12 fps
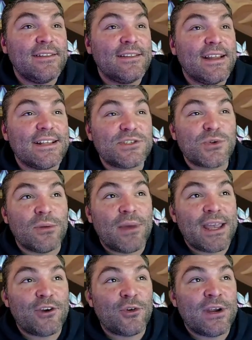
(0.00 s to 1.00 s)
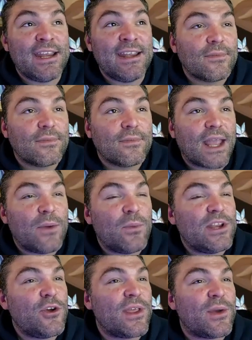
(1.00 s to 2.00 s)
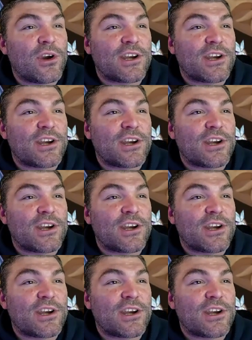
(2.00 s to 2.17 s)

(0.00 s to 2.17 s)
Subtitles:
Let's sort by green. And we know that we're